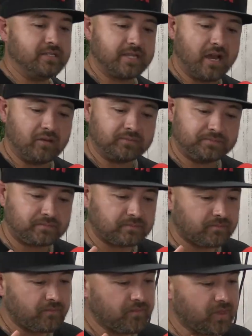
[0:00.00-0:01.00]
out,
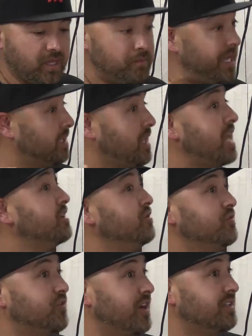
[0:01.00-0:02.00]
made a lot of new
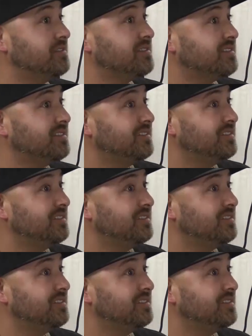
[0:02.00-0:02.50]
friends